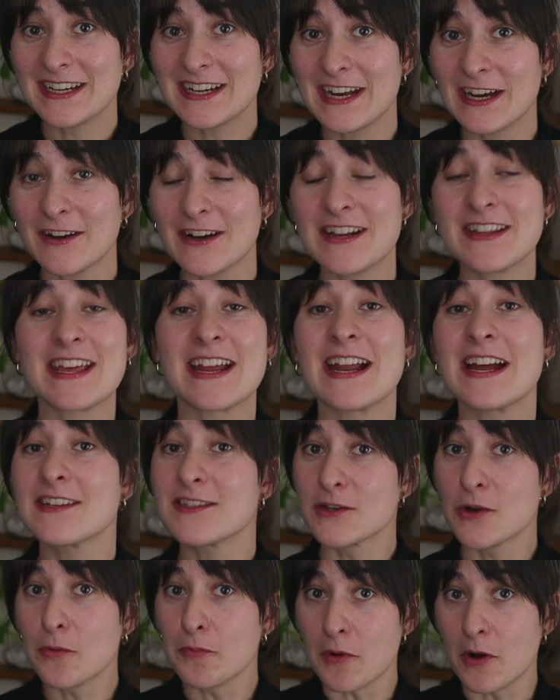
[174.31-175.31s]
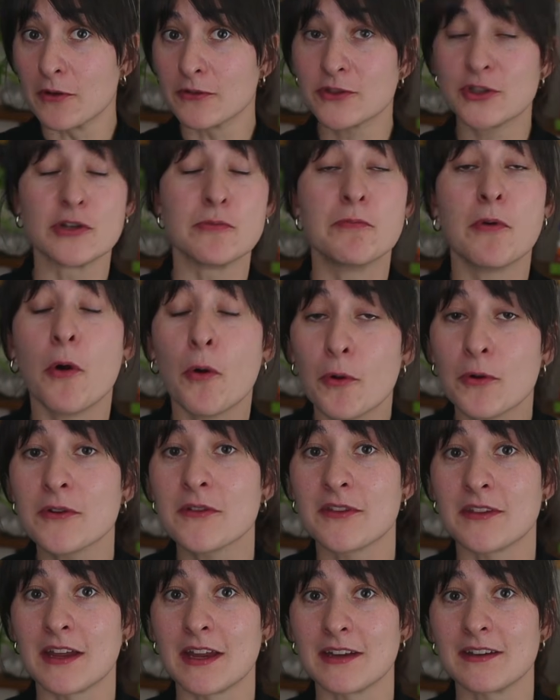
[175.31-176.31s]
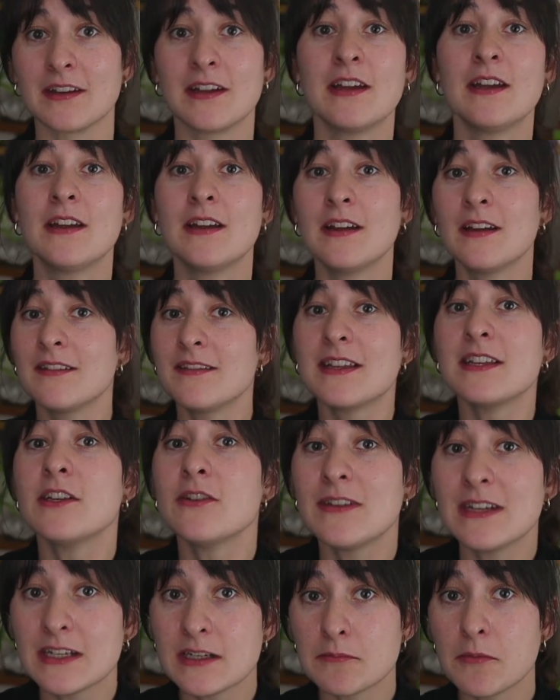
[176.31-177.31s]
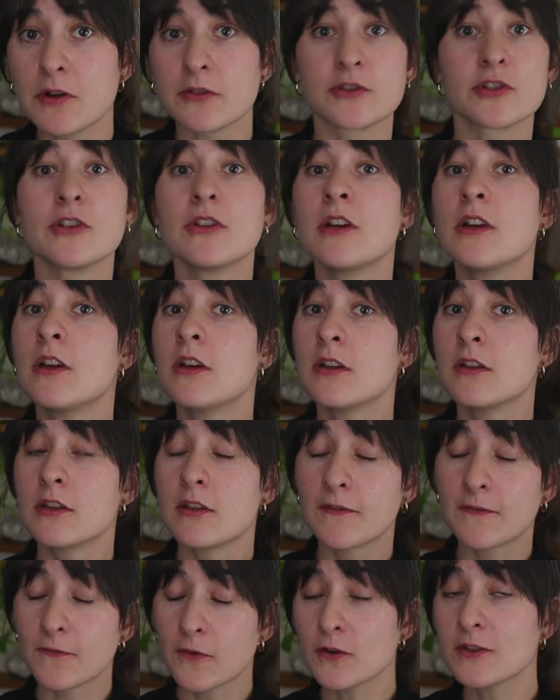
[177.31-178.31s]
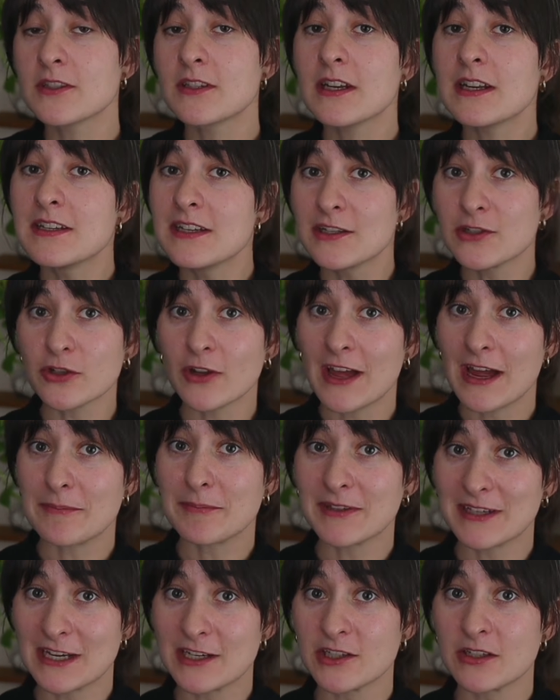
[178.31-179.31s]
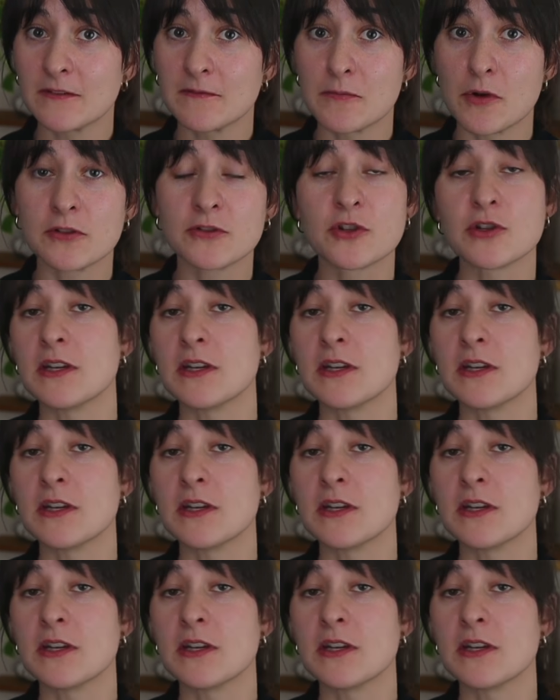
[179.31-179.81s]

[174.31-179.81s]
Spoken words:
an area that has no mulch, you poor thing, then you need to mulch. The first initial application of mulch